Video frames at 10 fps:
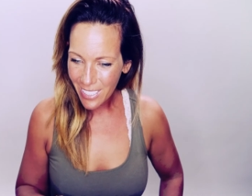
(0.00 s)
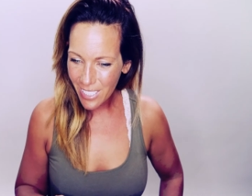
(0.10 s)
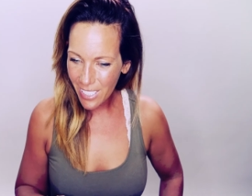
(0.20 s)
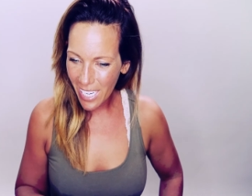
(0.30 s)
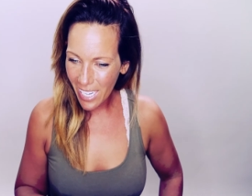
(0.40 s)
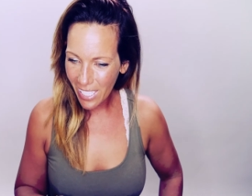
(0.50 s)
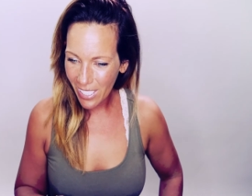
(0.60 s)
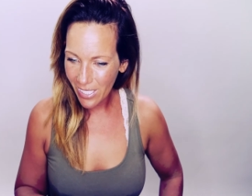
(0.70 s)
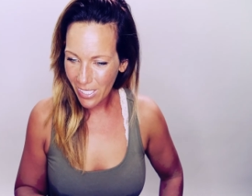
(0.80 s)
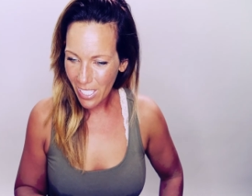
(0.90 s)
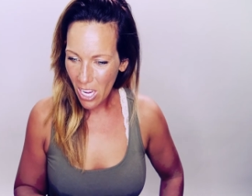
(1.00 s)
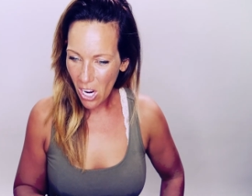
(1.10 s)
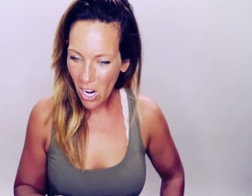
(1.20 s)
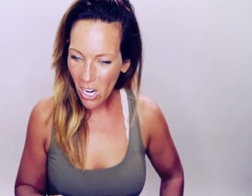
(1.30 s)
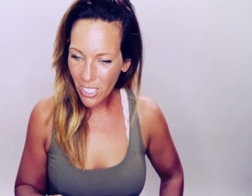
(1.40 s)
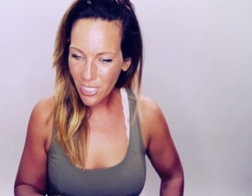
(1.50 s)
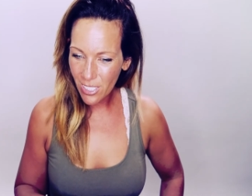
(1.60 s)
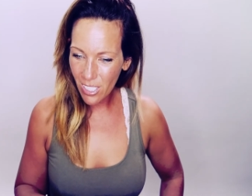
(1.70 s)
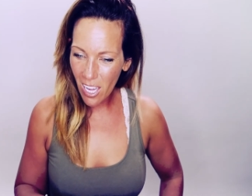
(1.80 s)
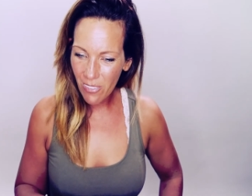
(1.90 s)
Danelle, hearts,
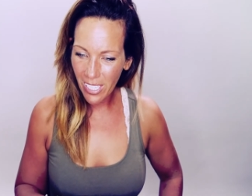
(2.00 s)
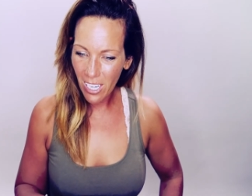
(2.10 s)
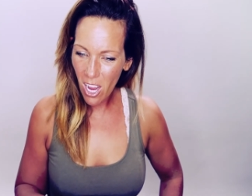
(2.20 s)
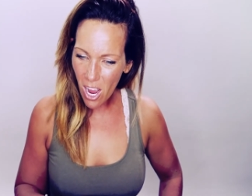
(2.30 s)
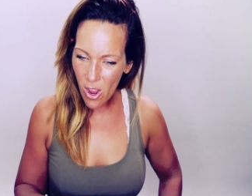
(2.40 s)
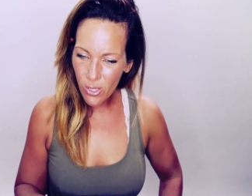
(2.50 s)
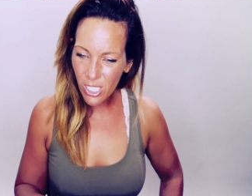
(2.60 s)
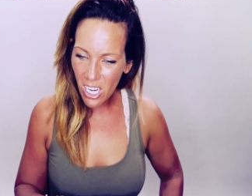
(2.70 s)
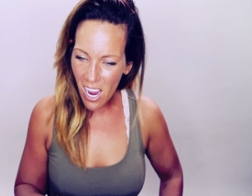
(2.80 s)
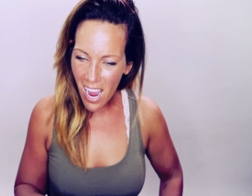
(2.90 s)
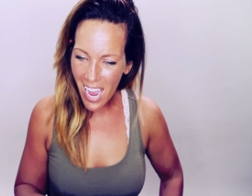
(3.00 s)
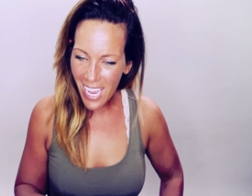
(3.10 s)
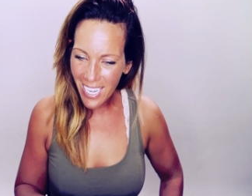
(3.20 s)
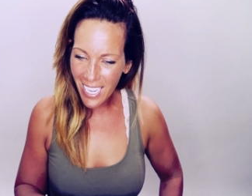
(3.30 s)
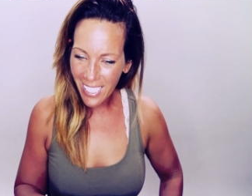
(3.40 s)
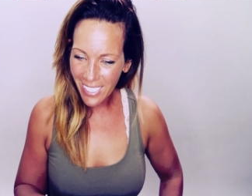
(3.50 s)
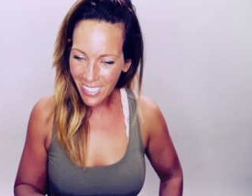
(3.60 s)
love it. Oh, good.